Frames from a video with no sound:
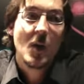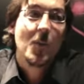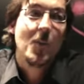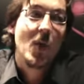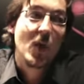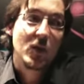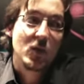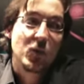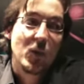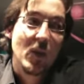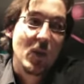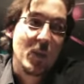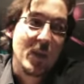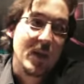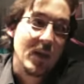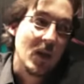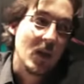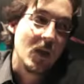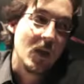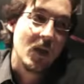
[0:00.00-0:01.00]
but we
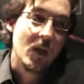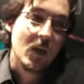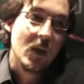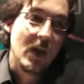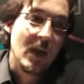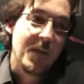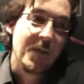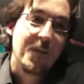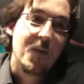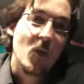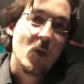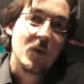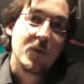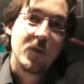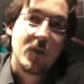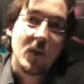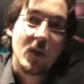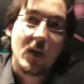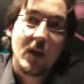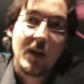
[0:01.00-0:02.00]
will
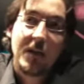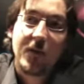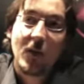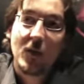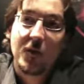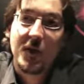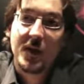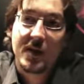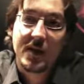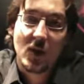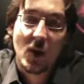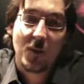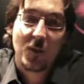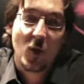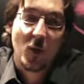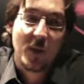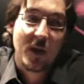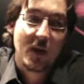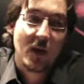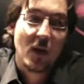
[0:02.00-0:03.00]
evolve it in
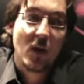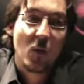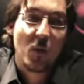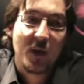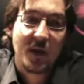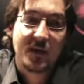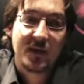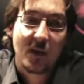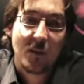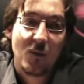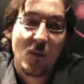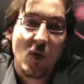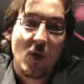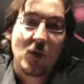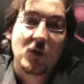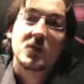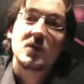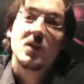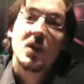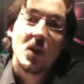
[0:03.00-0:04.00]
upcoming weeks and
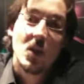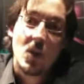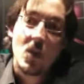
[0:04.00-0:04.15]
months